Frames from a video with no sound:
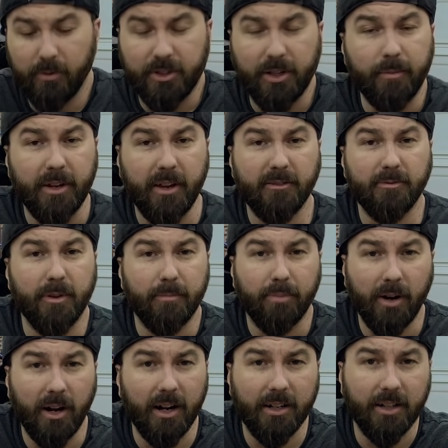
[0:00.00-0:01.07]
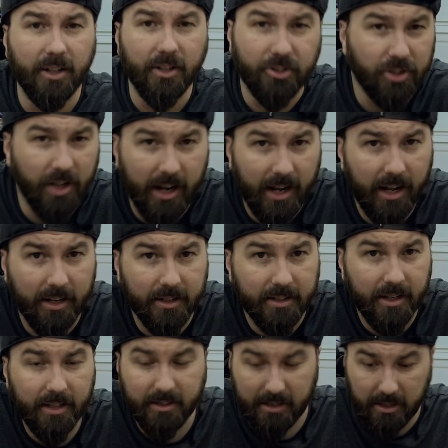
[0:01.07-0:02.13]
when somebody gives me a product to try out and
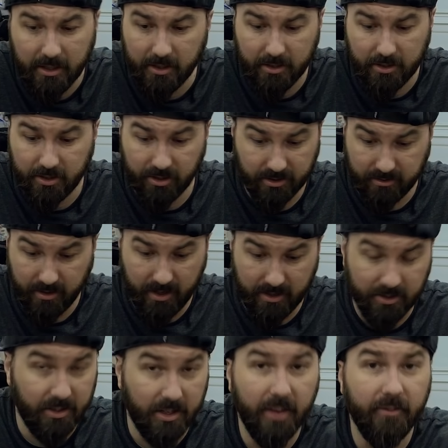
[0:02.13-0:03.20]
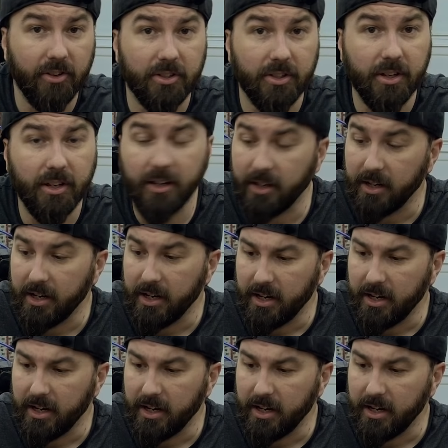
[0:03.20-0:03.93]
test, they just give it to you.